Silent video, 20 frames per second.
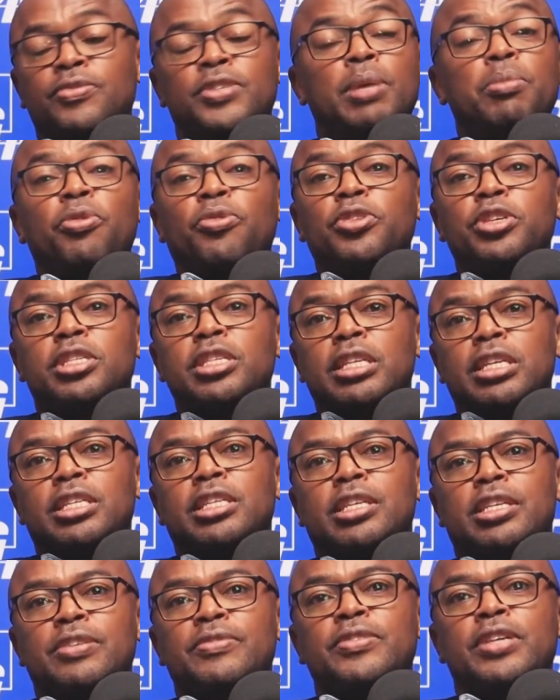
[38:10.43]
Some of these
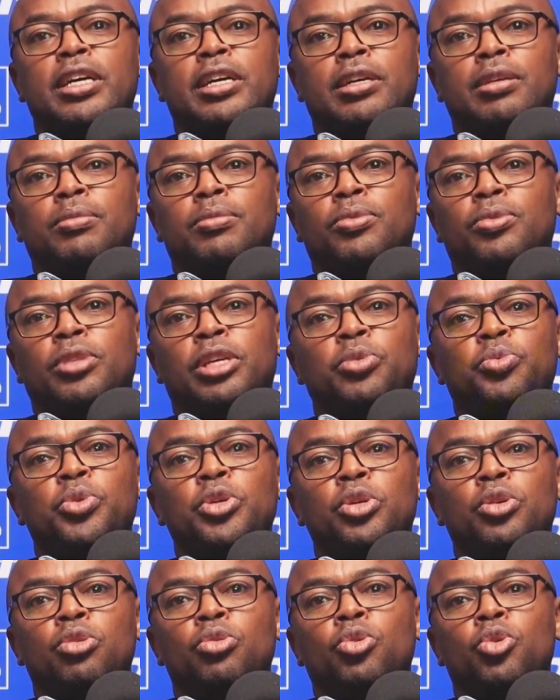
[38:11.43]
initiatives that
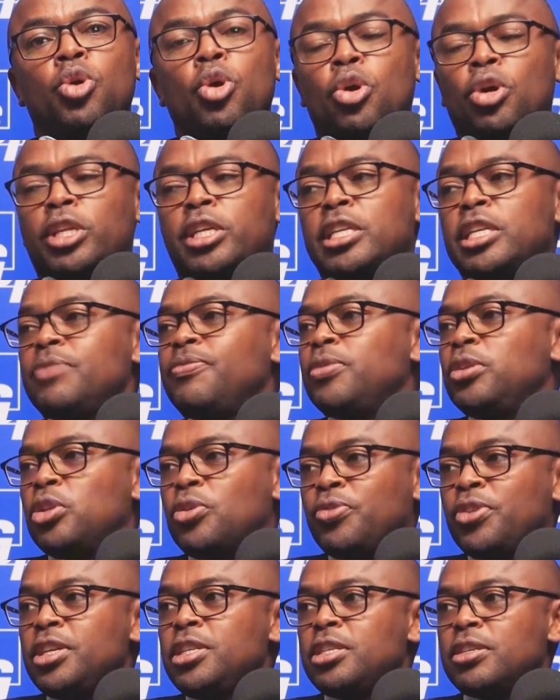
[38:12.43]
we call
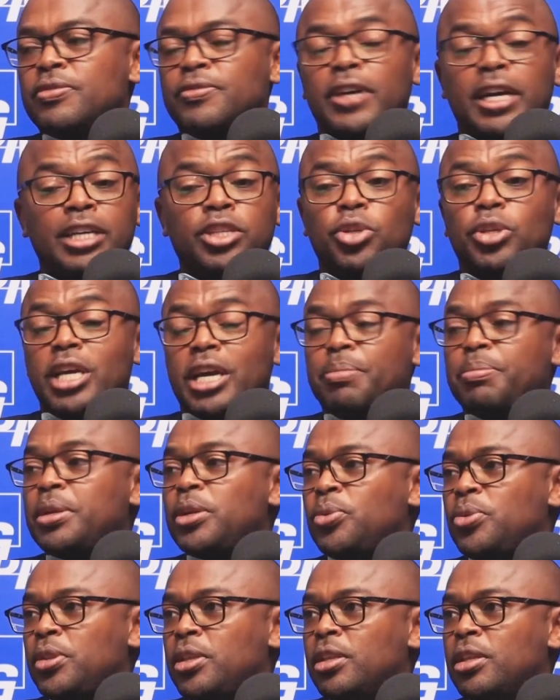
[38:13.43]
innovative are actually happening
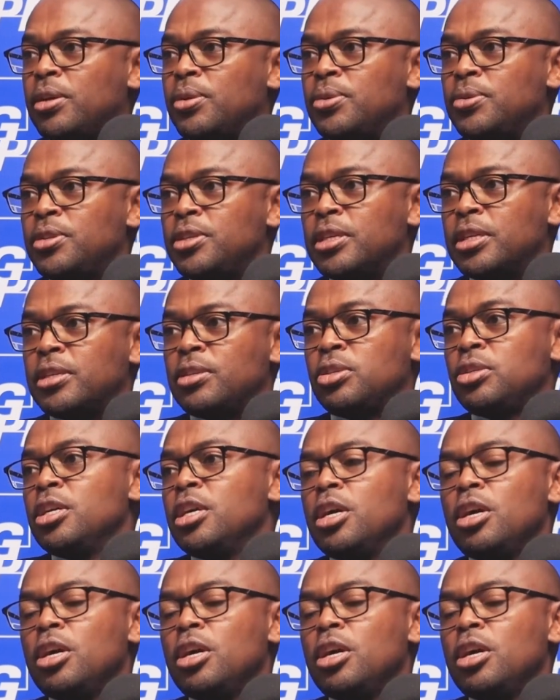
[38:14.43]
within the continent.